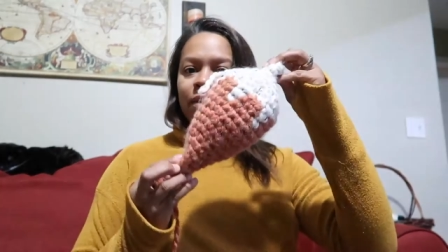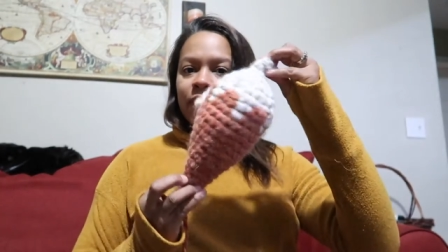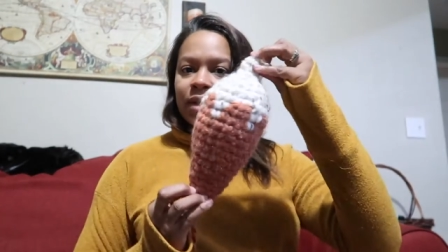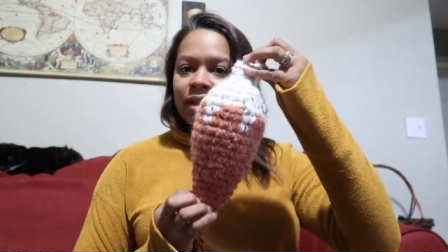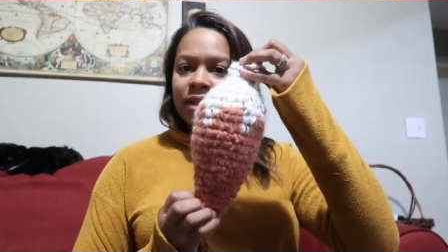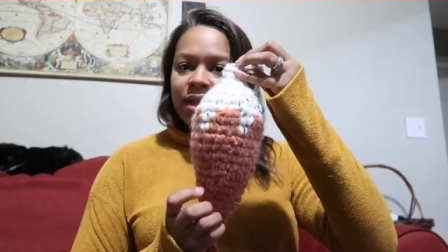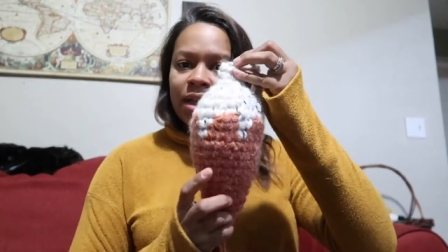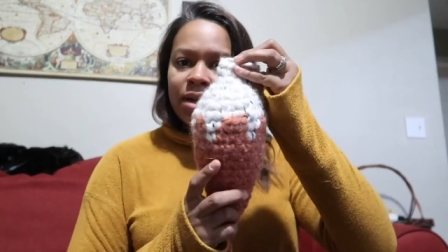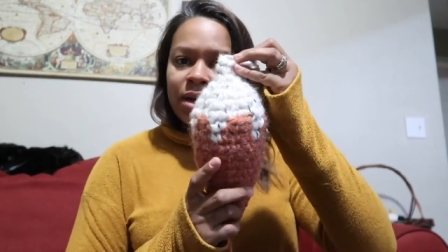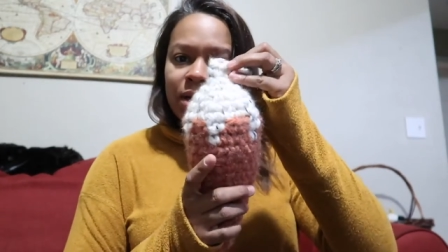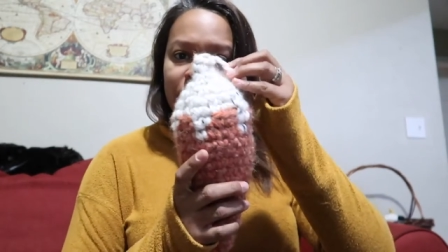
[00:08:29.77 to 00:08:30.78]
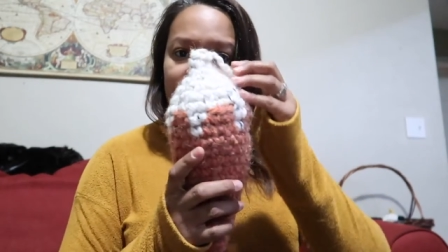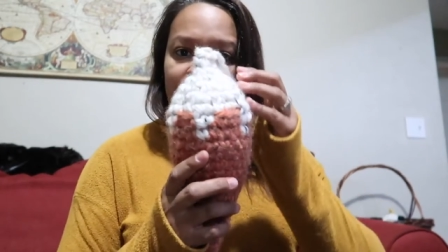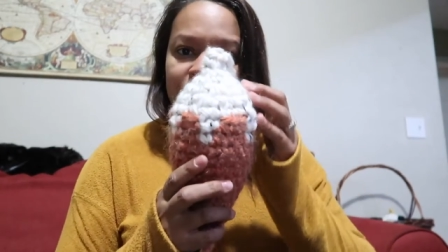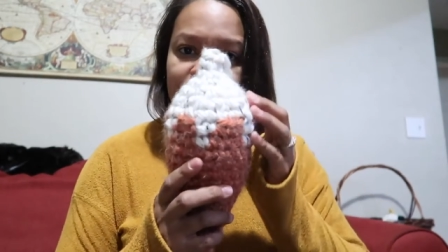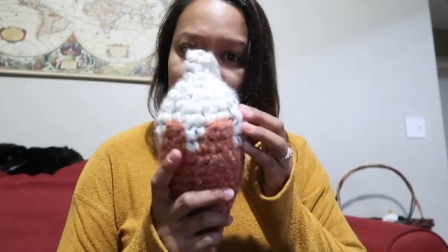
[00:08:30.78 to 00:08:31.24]
Very standard.
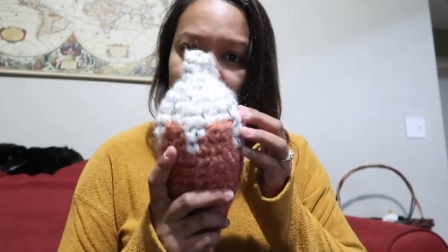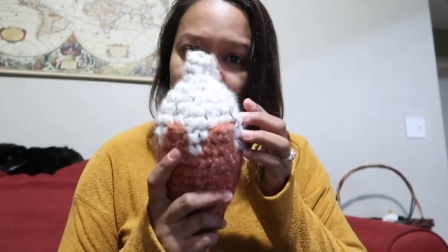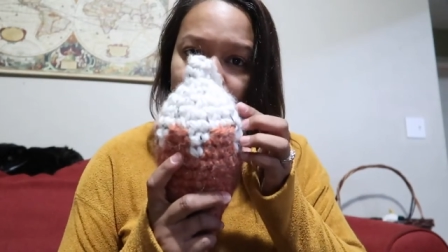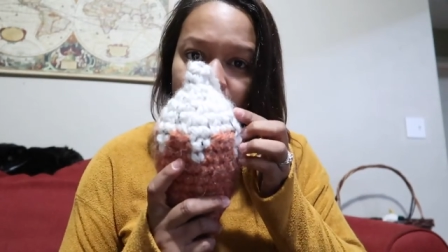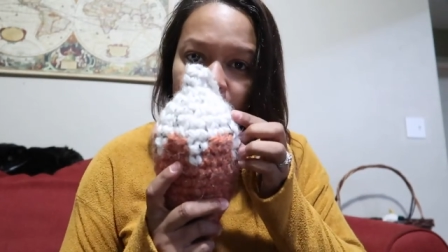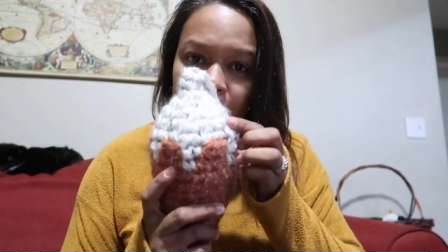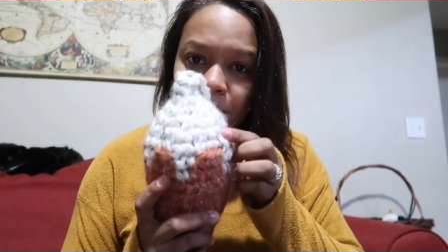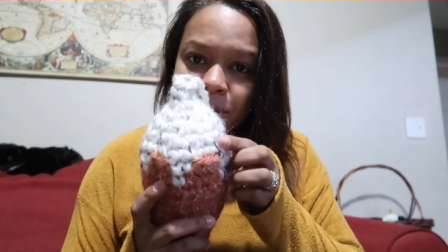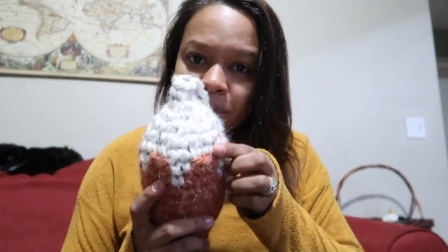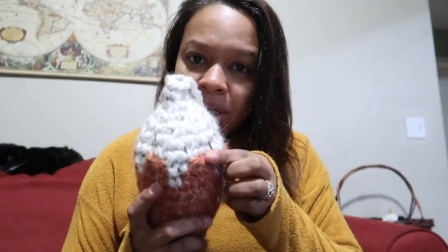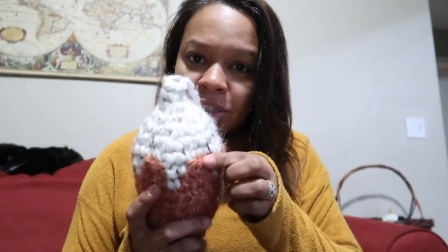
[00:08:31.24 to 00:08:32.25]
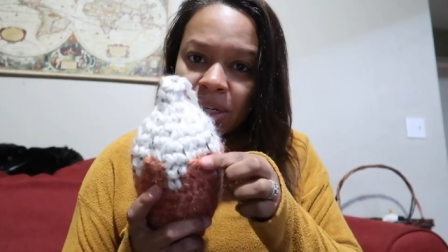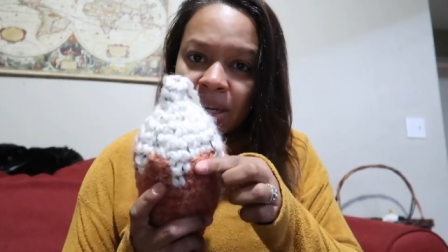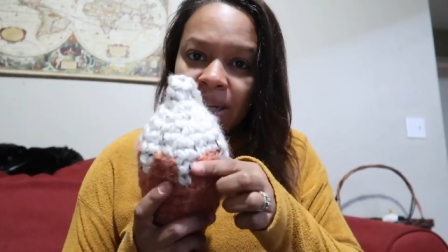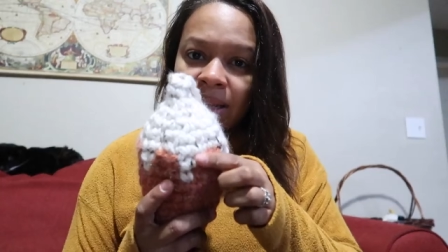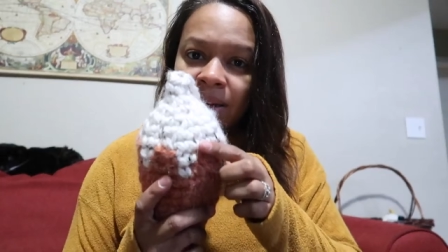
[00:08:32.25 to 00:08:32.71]
Did a little color
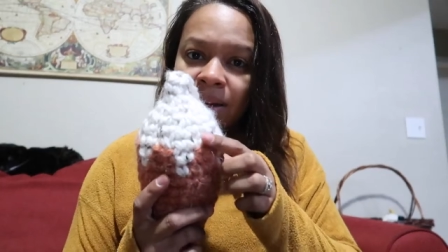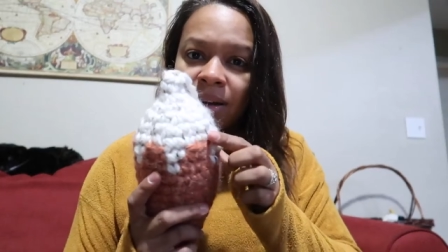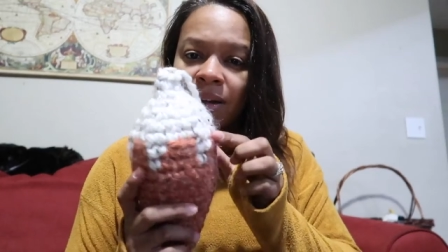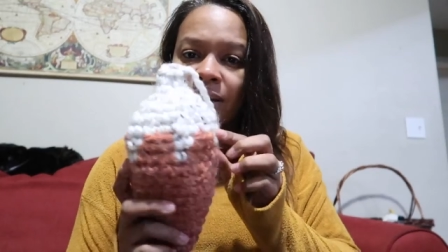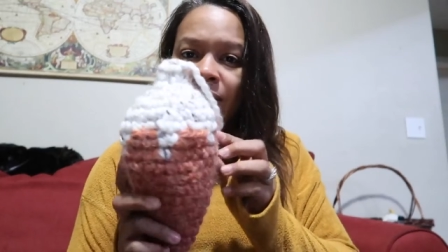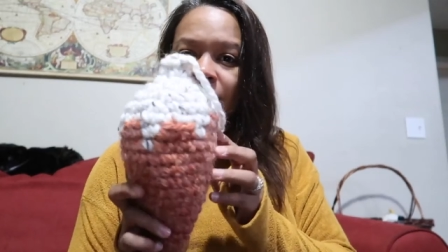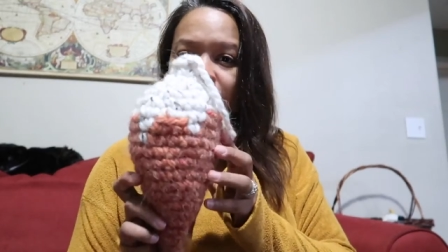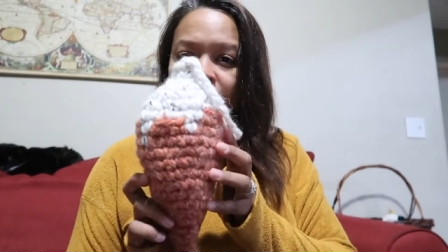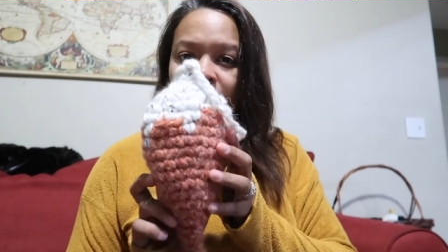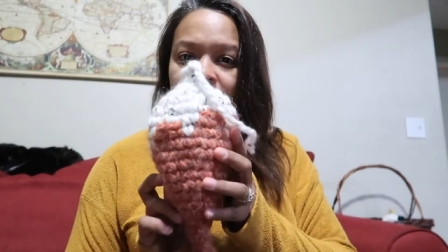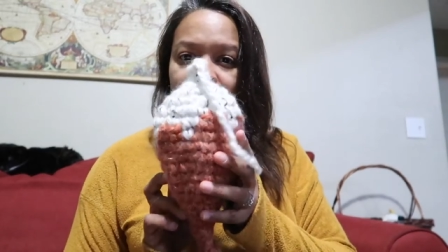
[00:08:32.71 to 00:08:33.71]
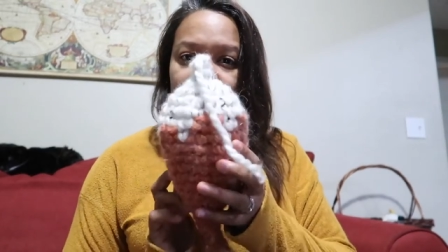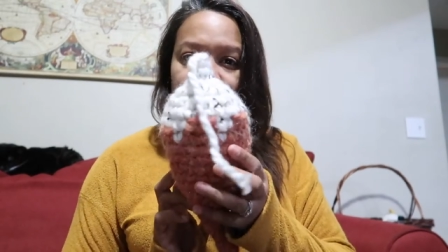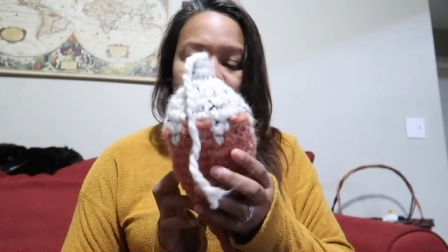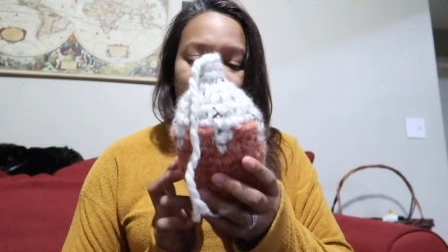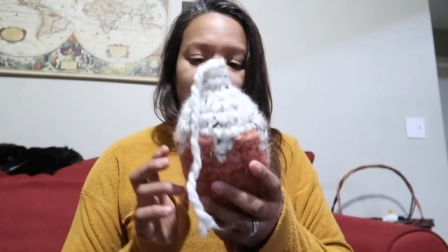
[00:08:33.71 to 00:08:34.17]
changing in here,
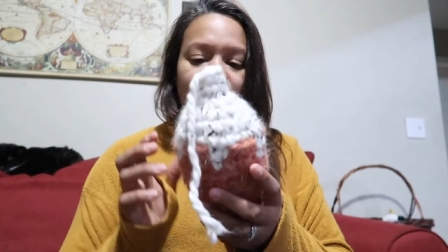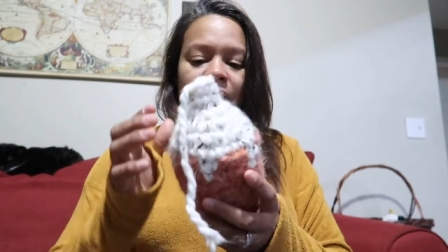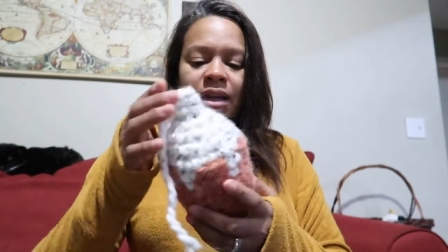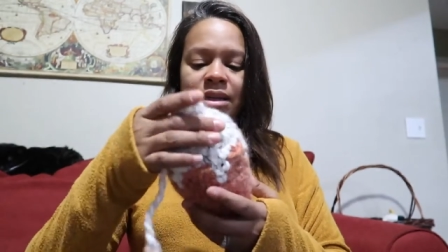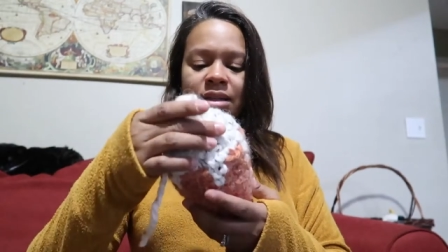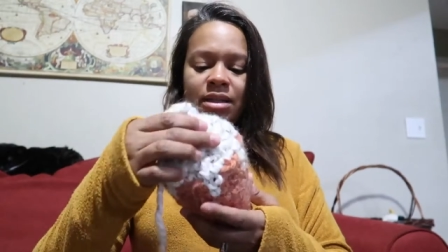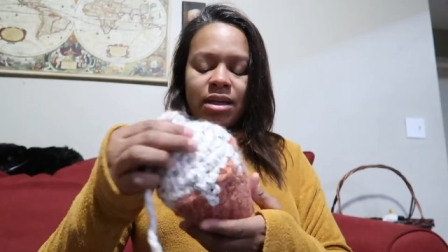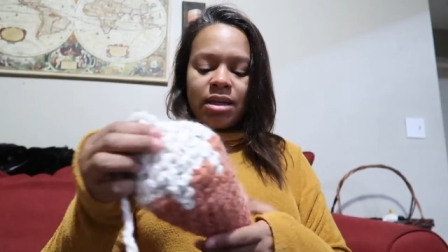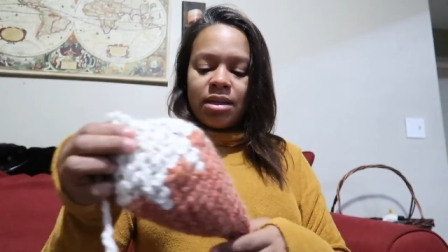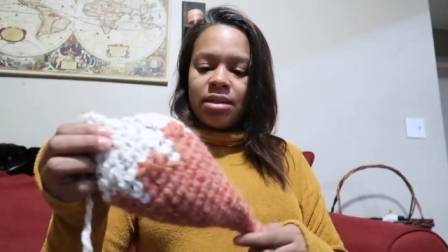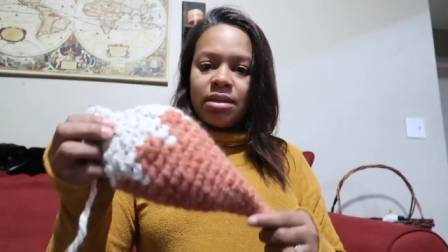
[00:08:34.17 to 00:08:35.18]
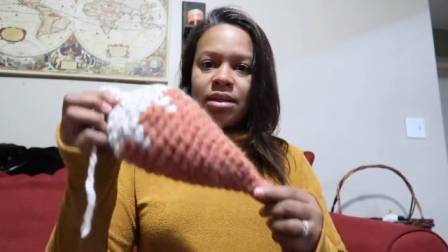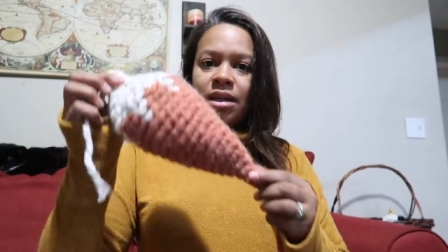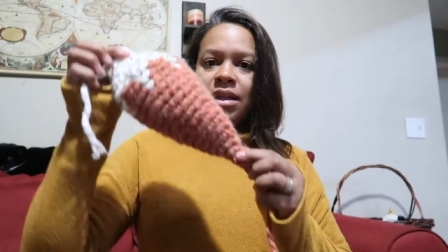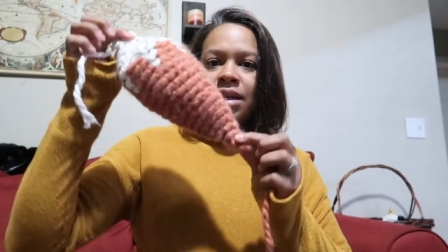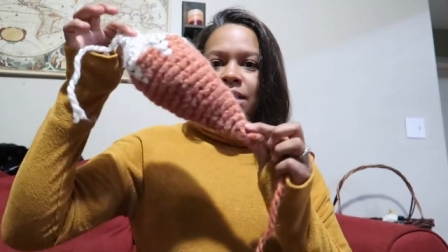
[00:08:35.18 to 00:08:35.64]
and
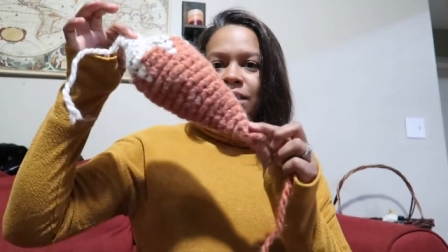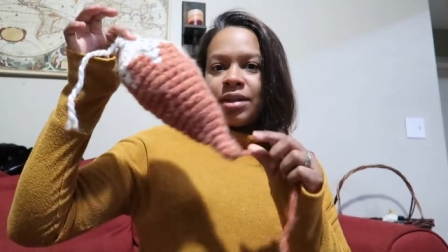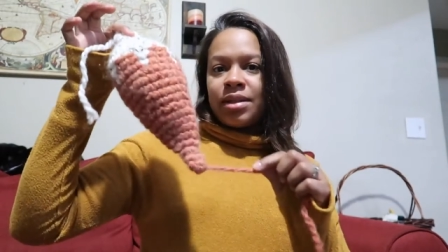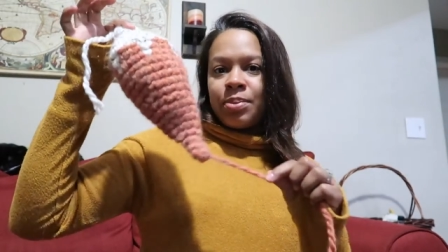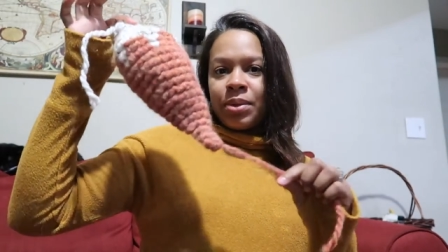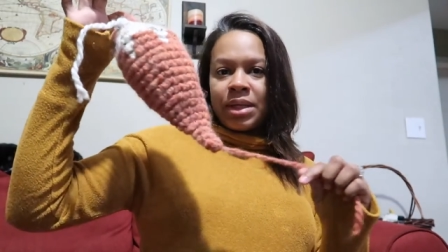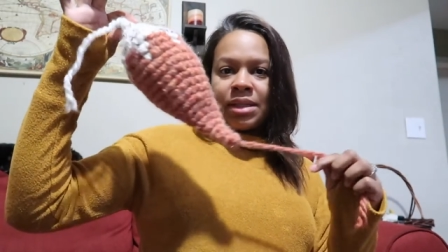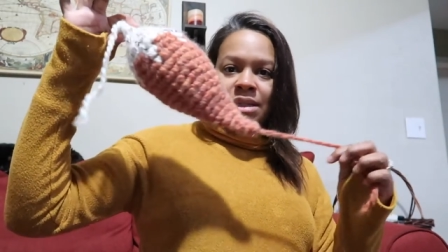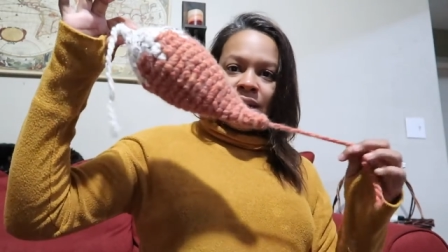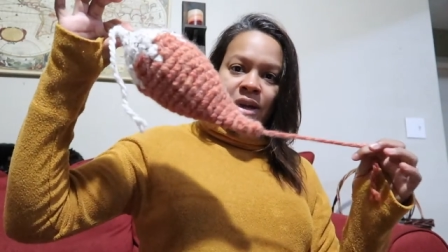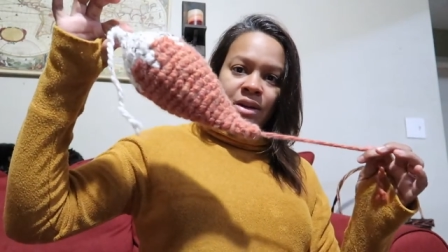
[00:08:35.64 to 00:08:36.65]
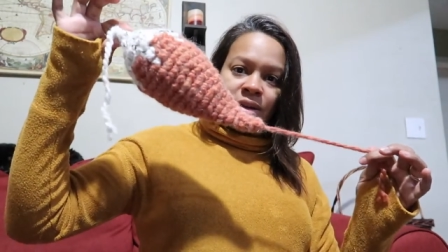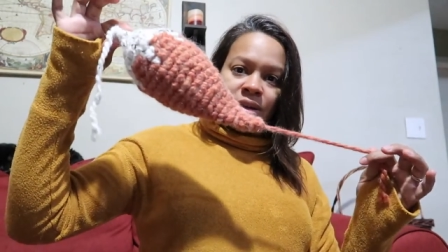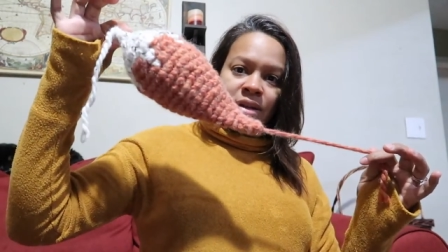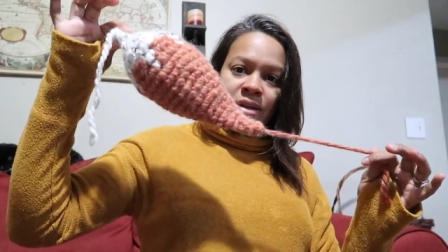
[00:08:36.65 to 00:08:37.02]
I think it looks pretty standard.